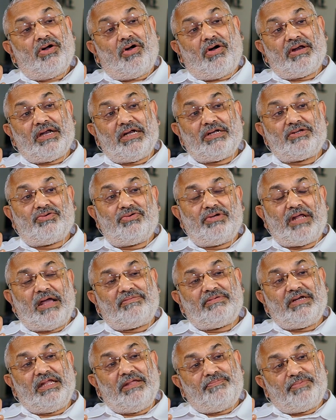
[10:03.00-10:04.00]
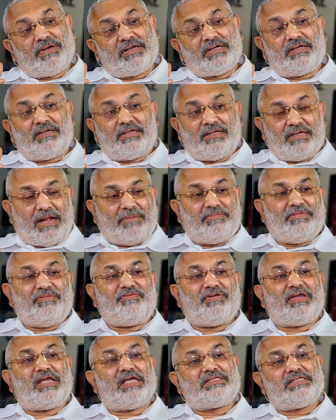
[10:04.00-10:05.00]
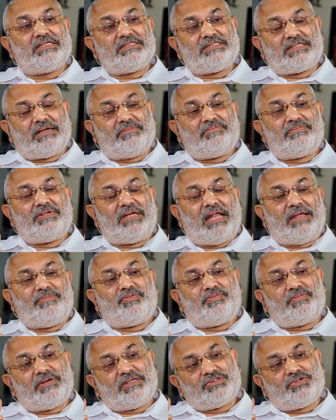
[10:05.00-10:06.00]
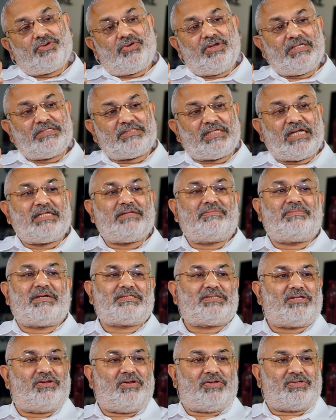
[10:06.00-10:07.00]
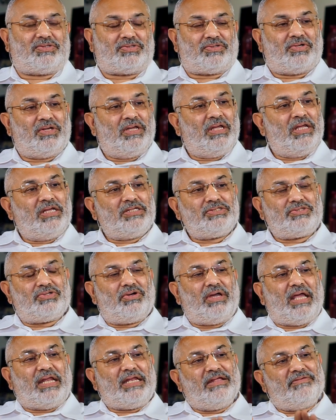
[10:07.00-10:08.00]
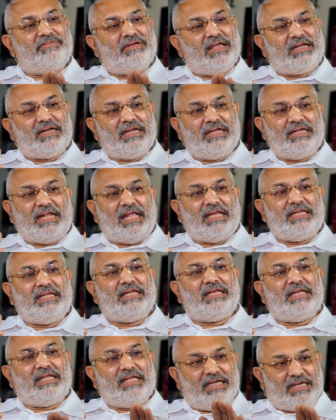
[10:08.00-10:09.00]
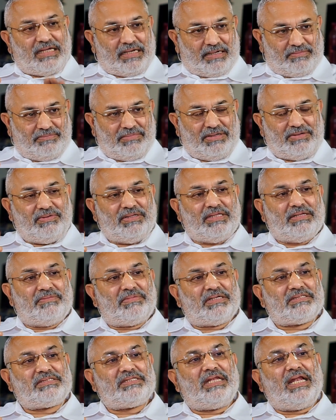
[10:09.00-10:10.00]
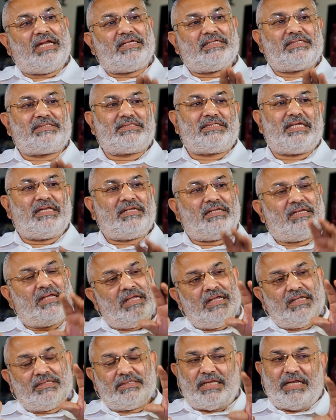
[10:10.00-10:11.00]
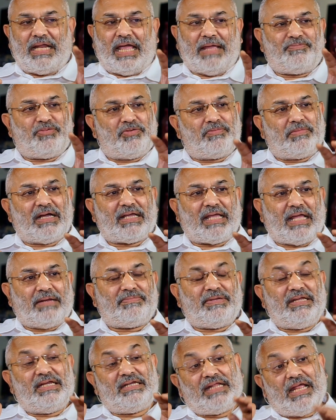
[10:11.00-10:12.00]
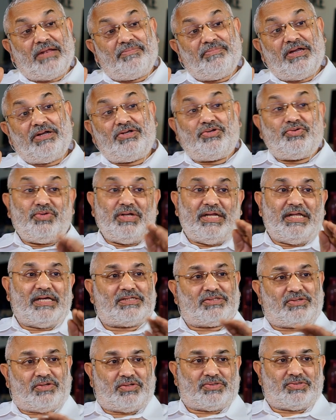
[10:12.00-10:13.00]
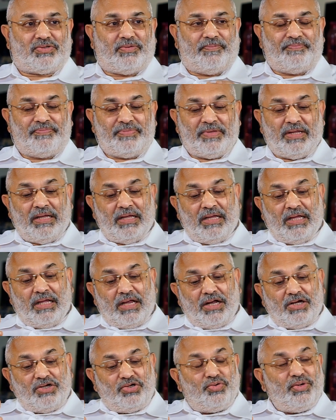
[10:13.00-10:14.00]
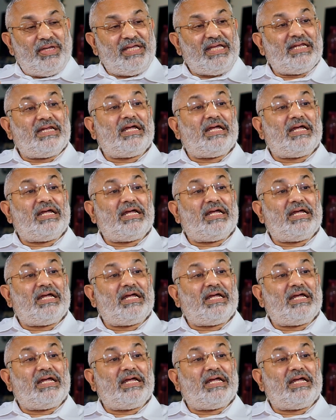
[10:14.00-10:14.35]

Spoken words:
or it could have deeper ramifications. Some lipomas go inside the muscle also. So anywhere in any layer between the muscle and the skin, the lipoma can be. It can be in 2 layers also. Doing an